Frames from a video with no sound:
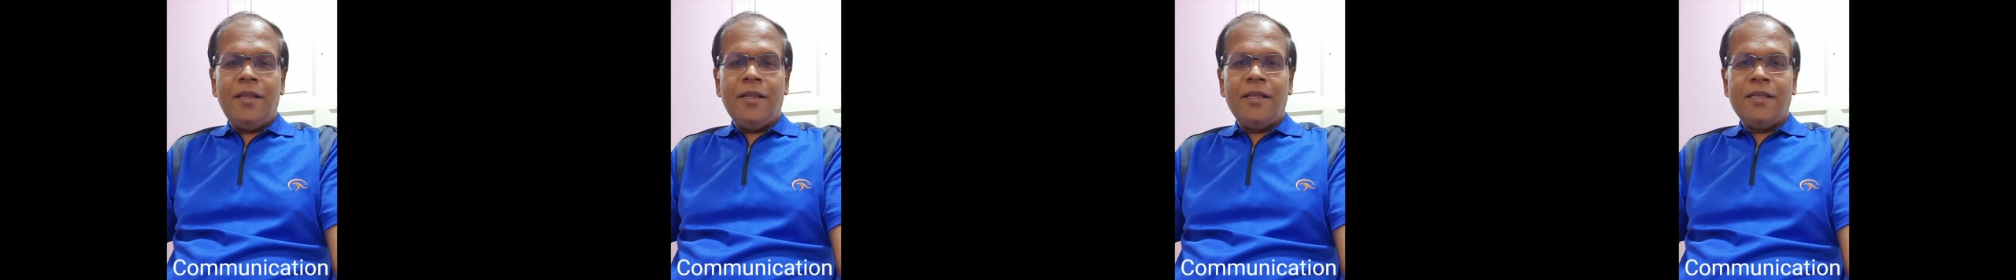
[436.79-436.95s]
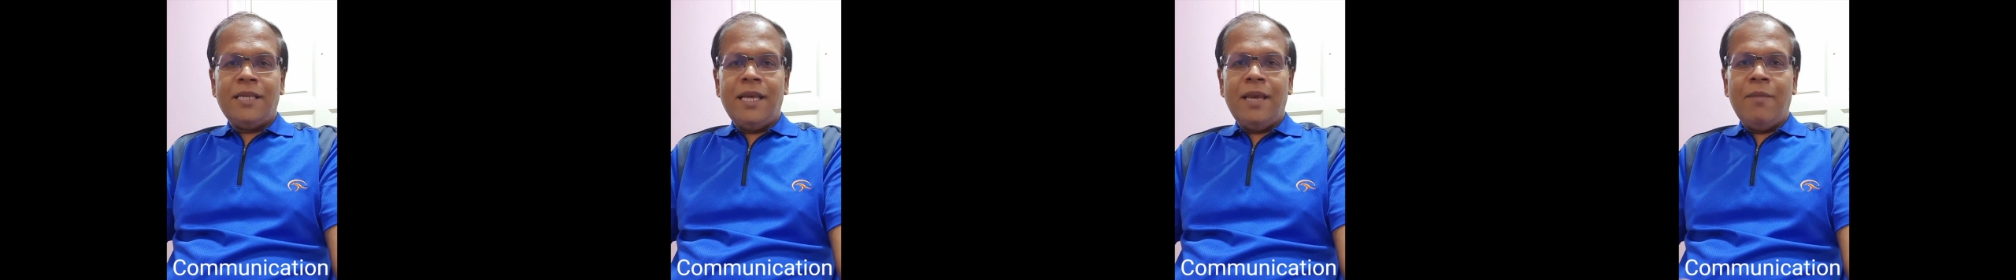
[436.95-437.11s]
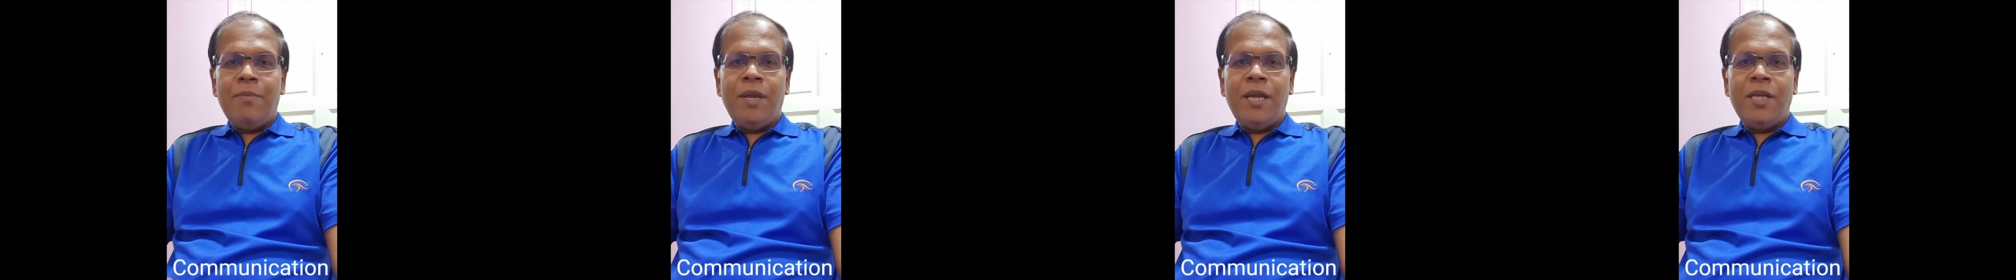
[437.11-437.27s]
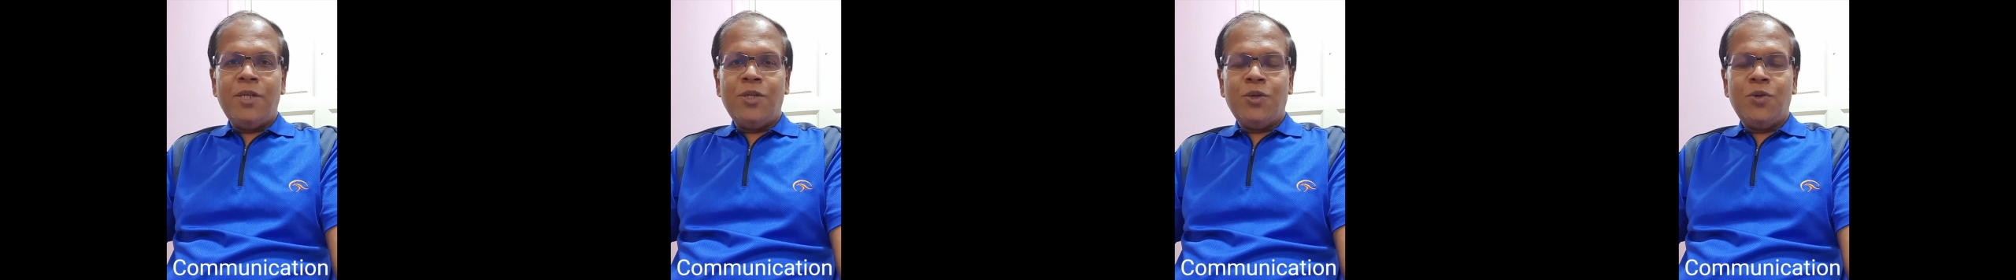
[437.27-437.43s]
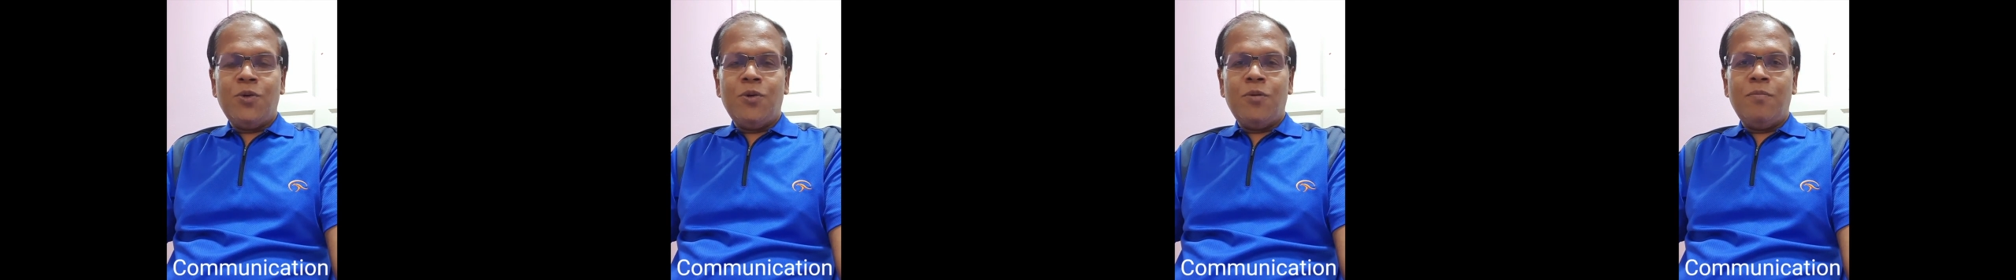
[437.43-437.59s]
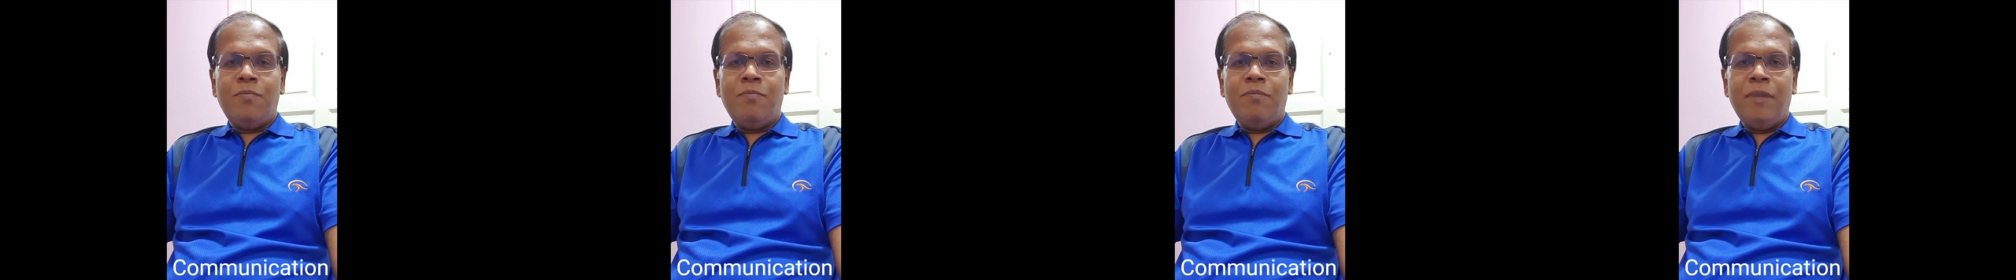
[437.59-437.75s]
the same
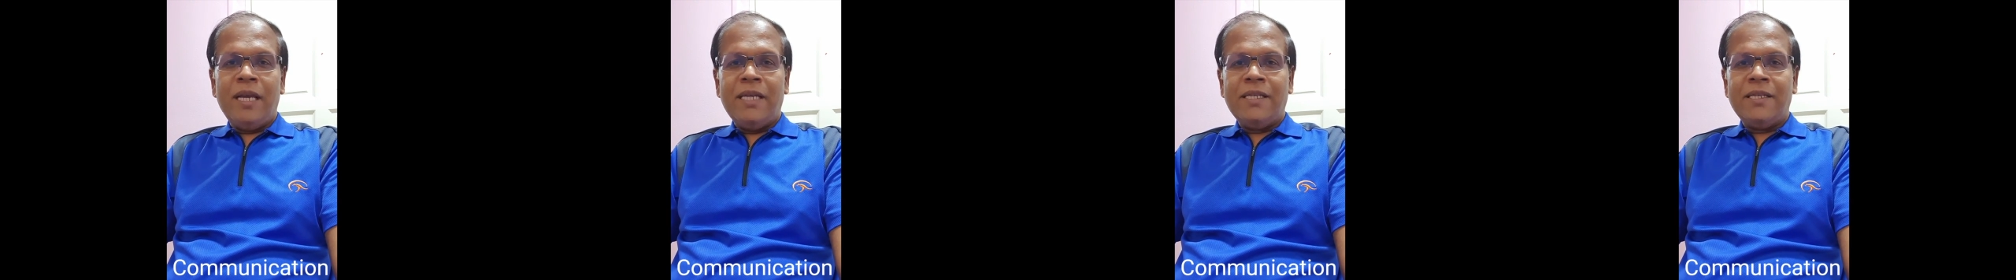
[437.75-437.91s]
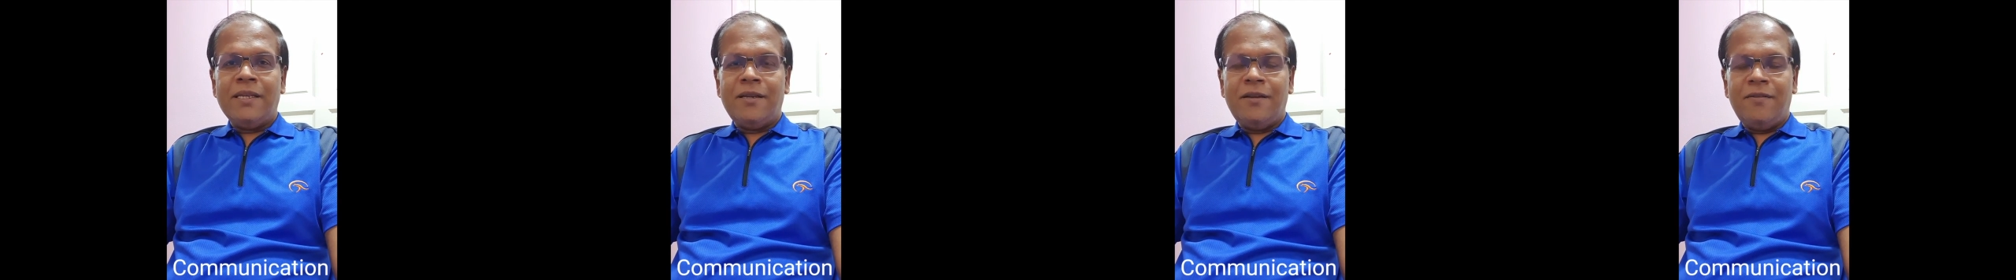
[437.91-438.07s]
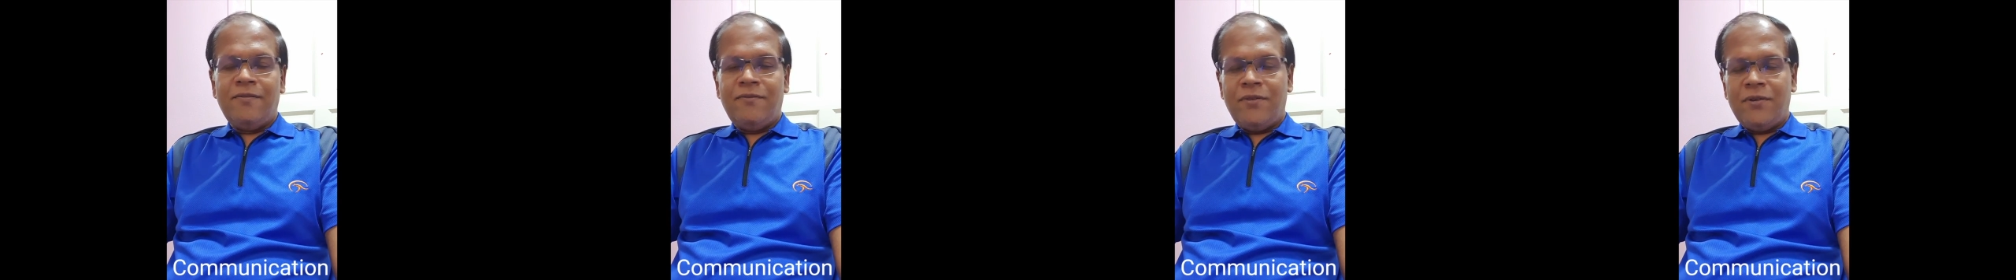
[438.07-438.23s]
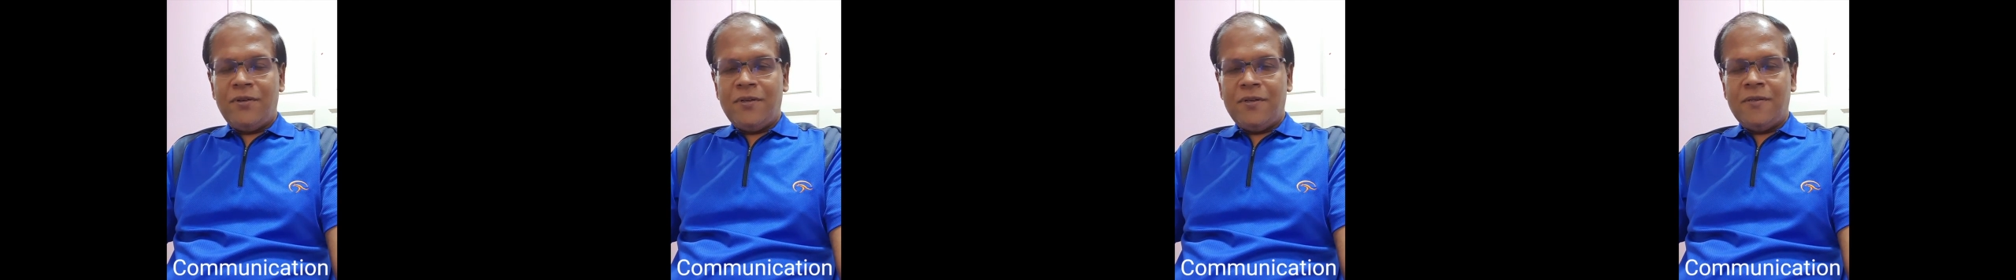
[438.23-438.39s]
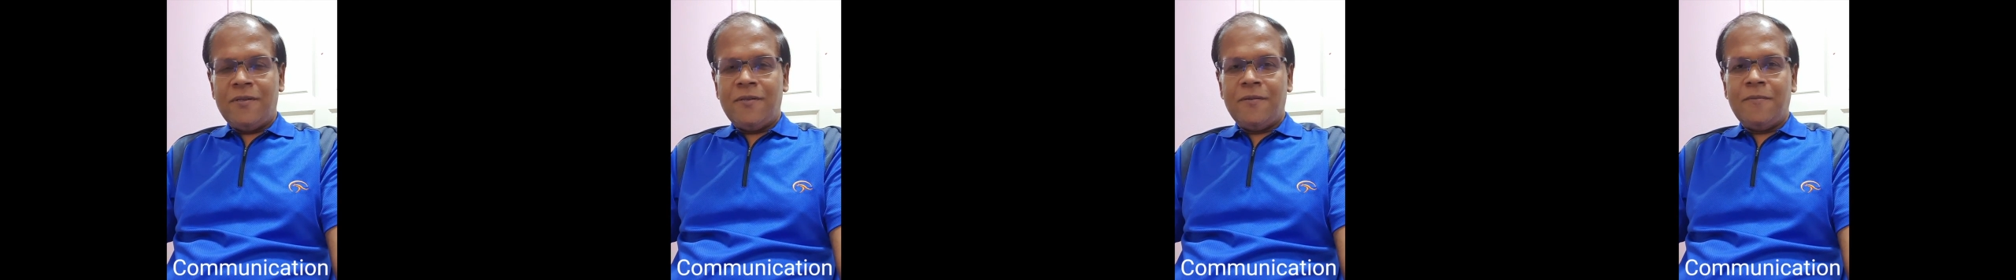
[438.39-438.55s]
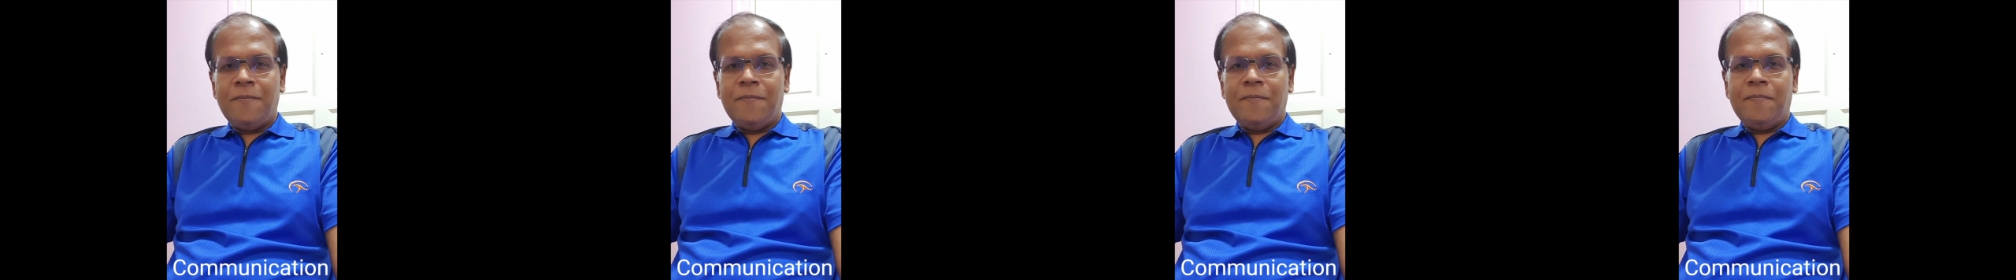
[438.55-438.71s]
age group makes a
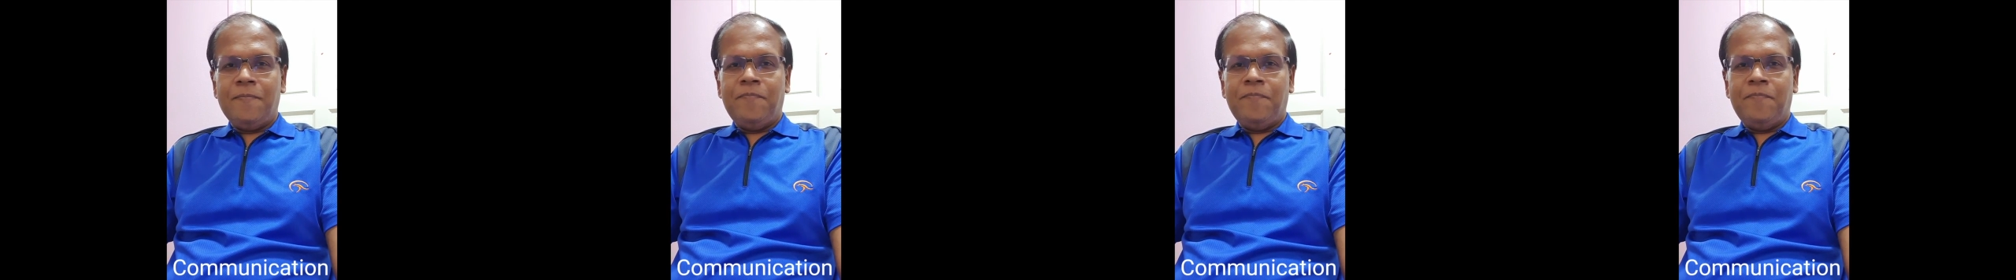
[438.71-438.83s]
difference?